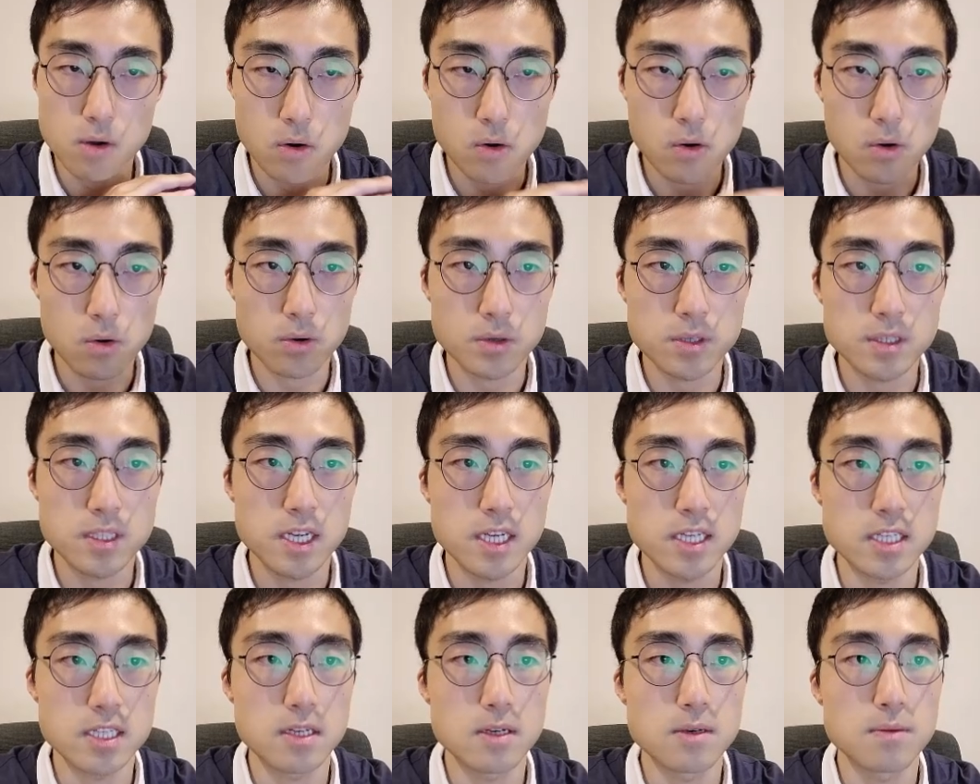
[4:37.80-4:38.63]
the whole
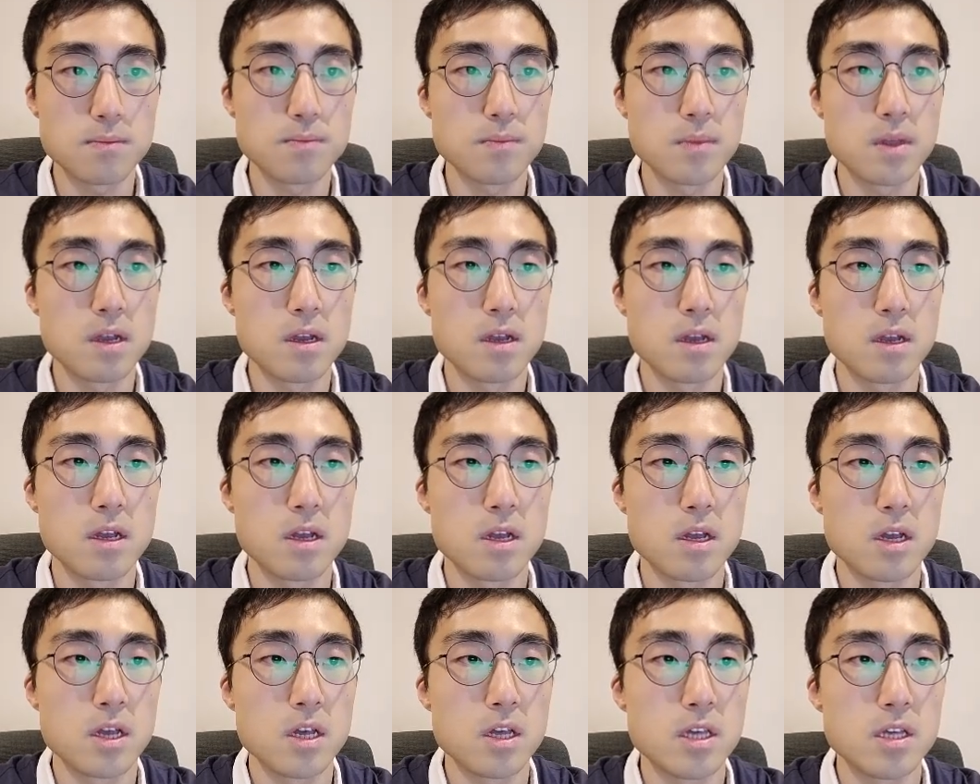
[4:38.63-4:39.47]
season.
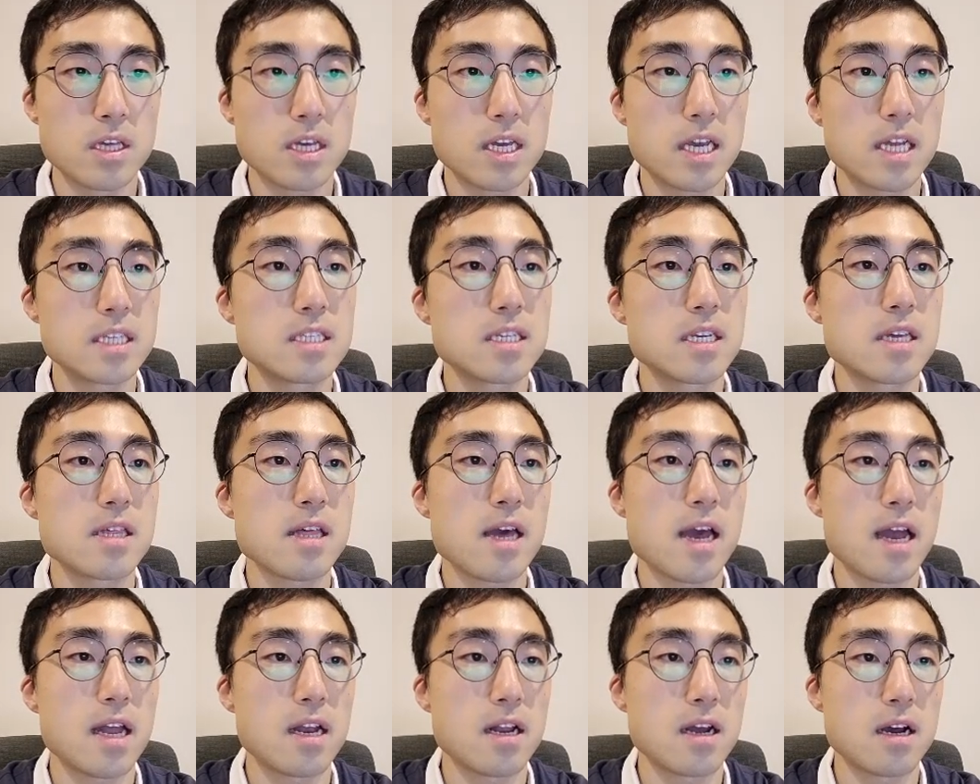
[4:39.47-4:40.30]
You can see
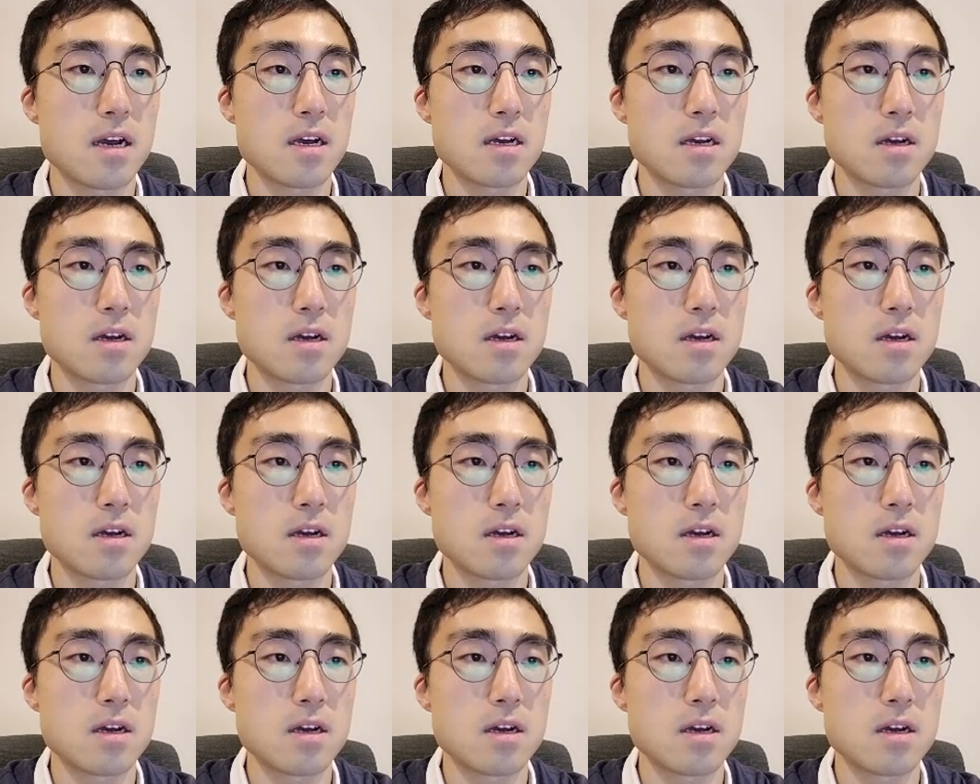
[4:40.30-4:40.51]
that